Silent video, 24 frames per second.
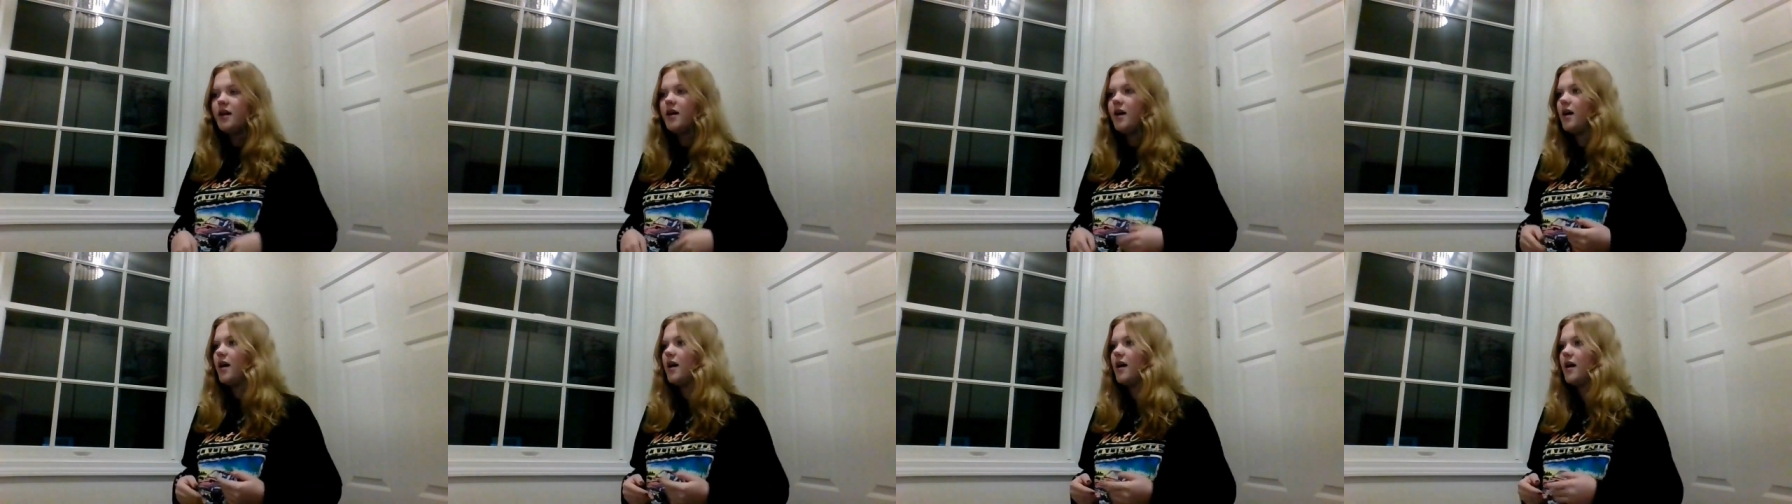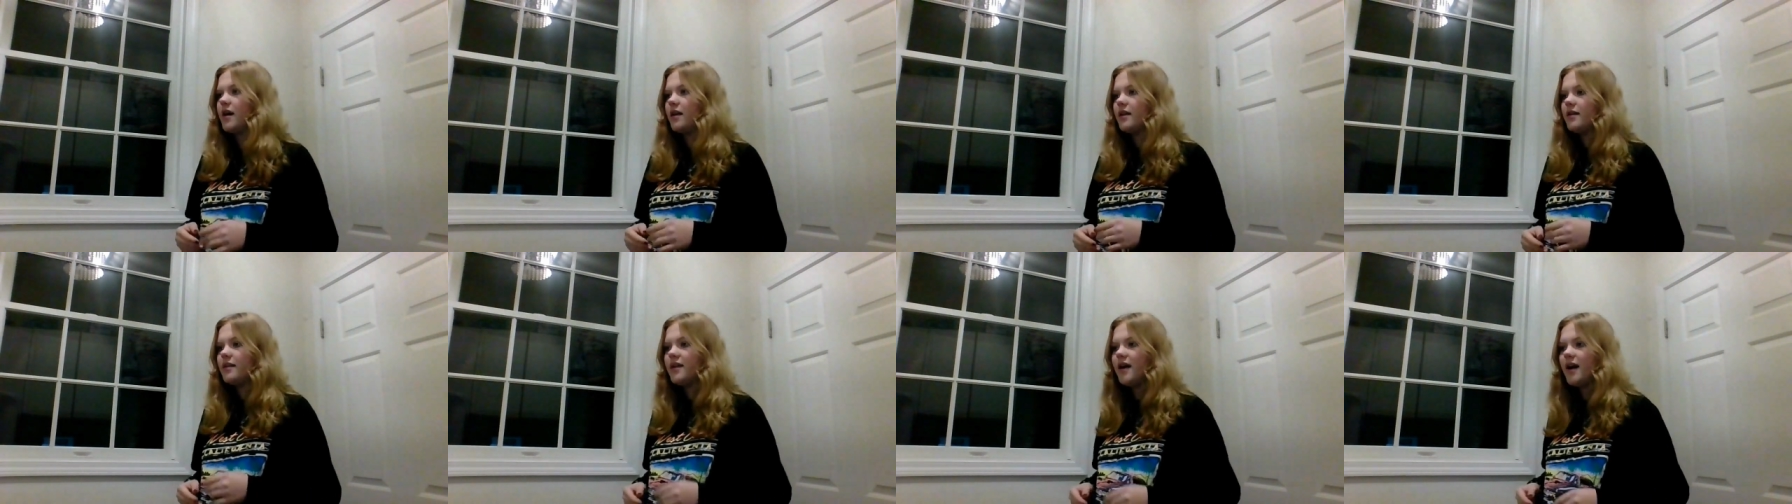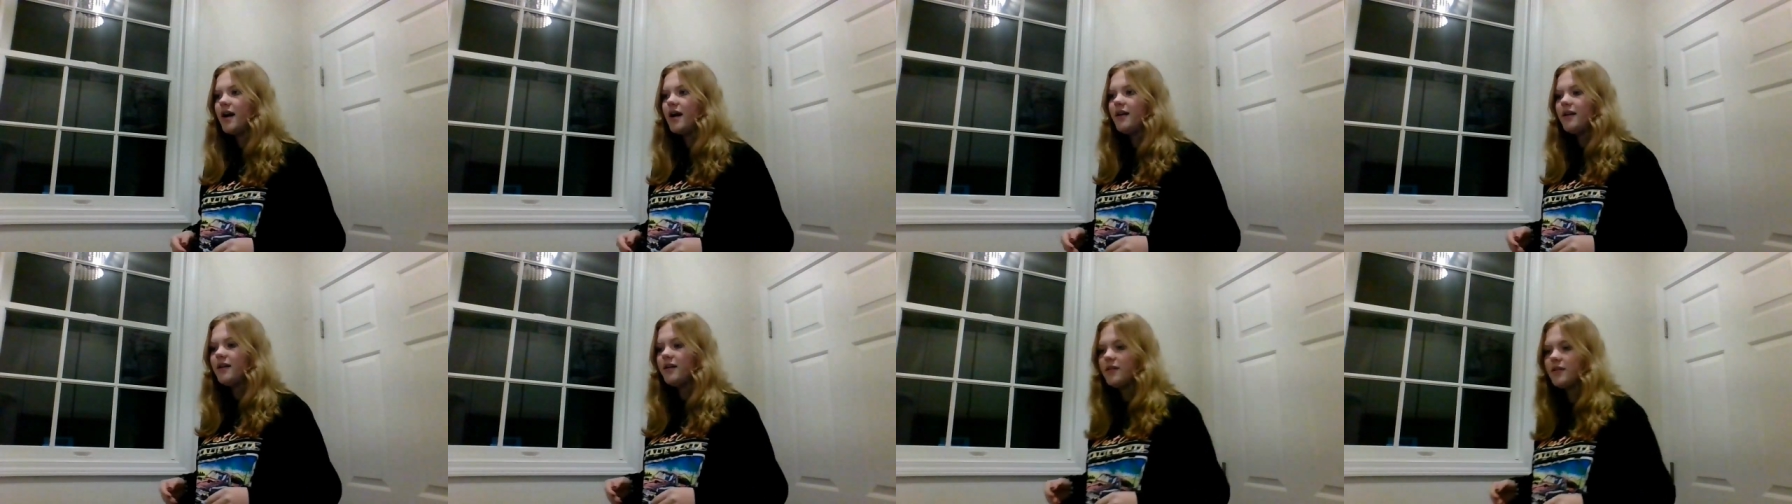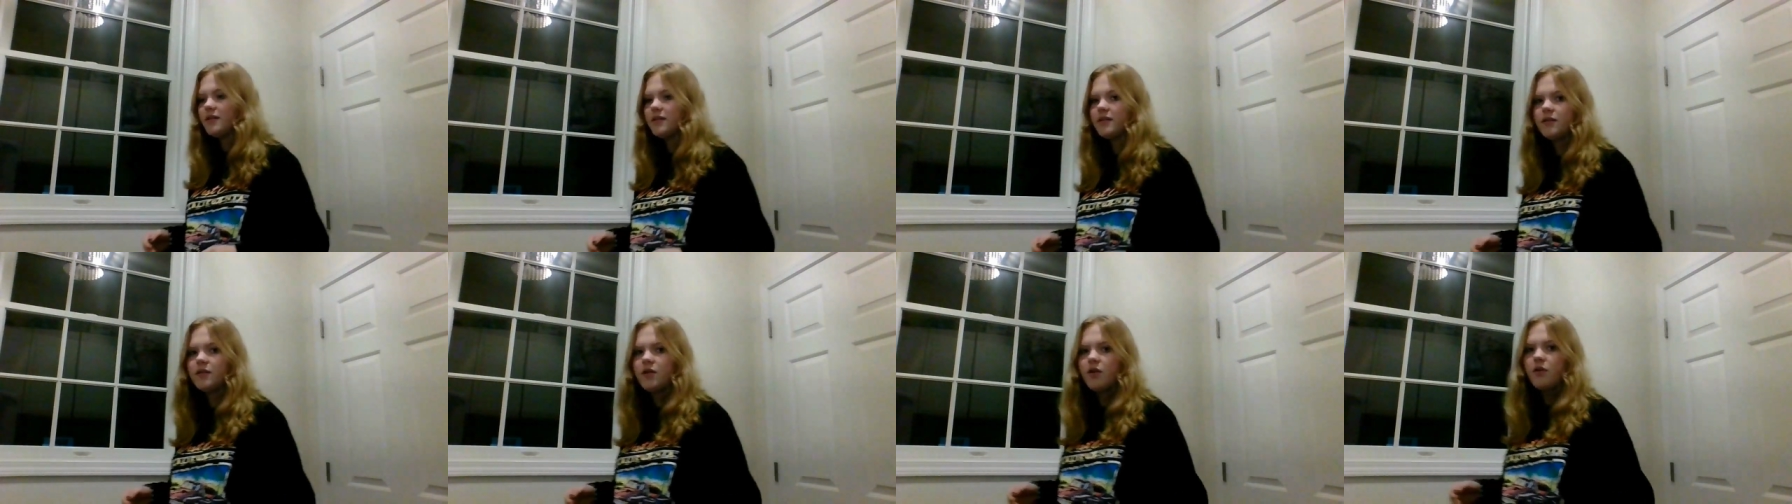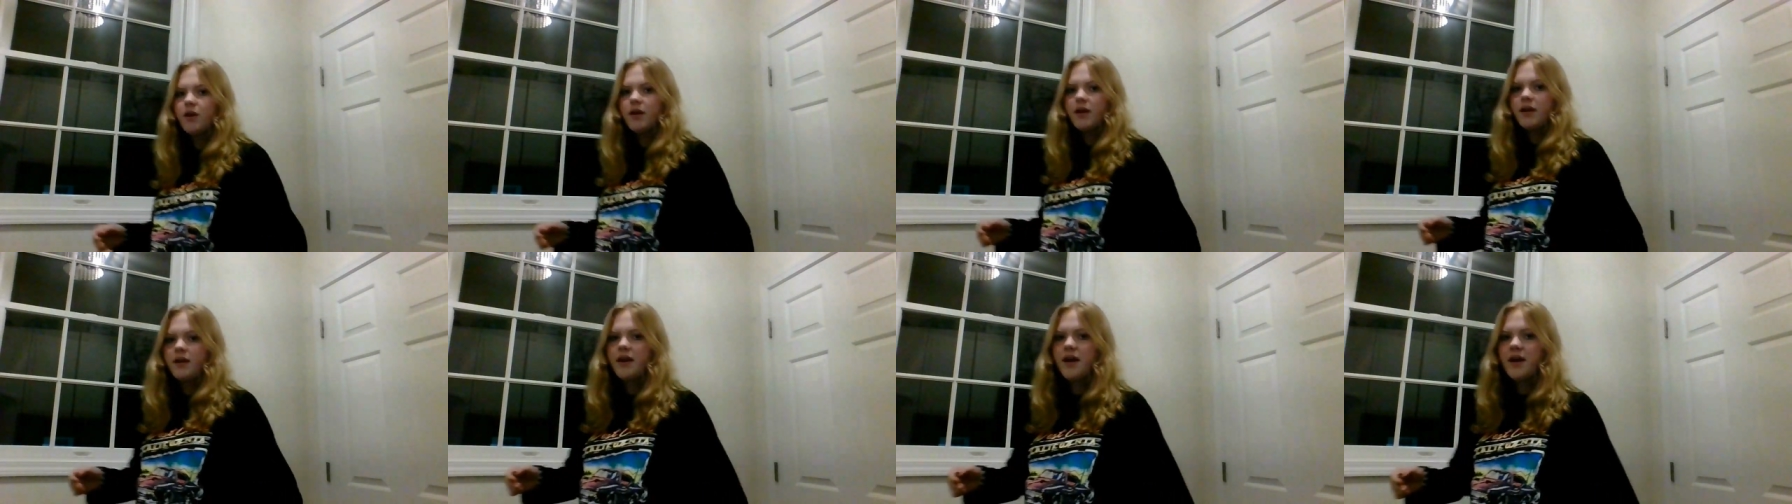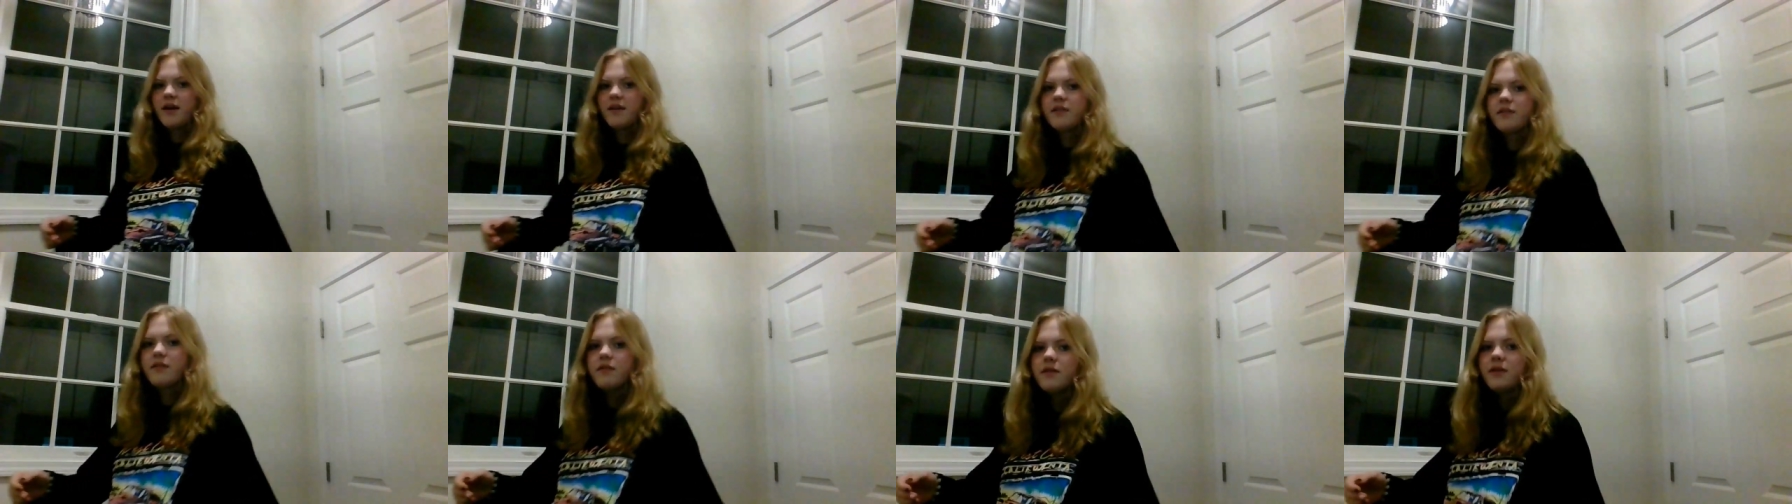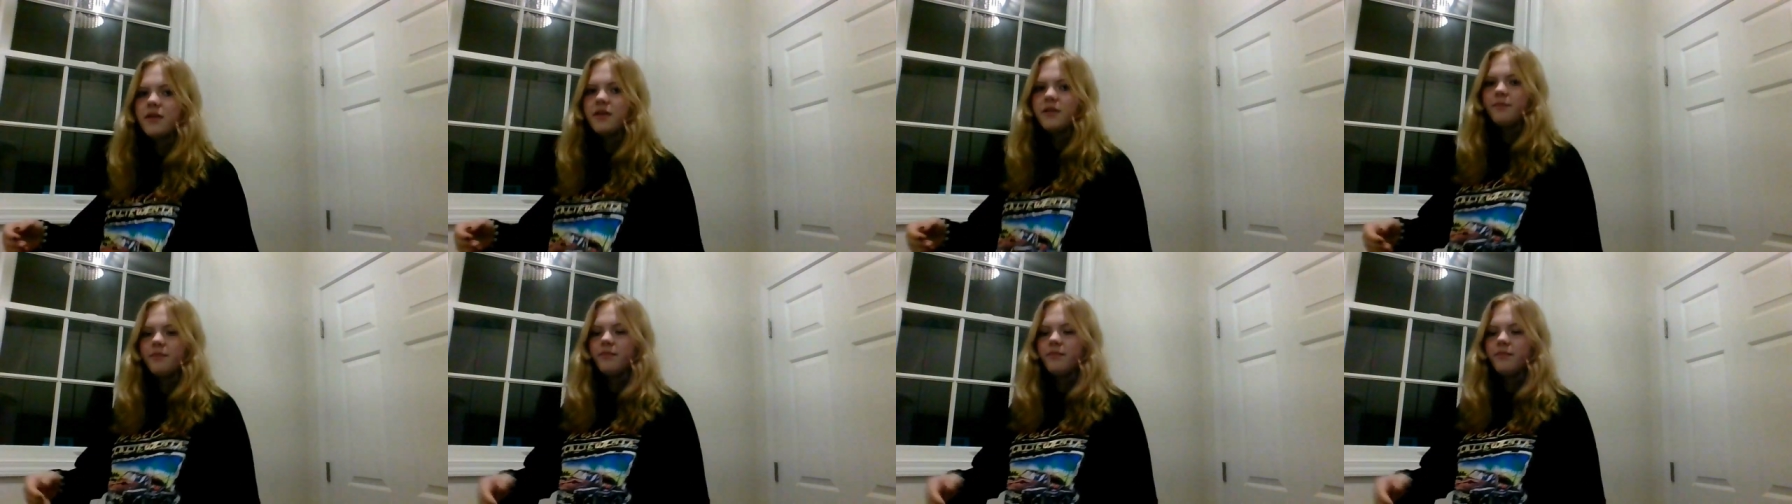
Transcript: uh, not going as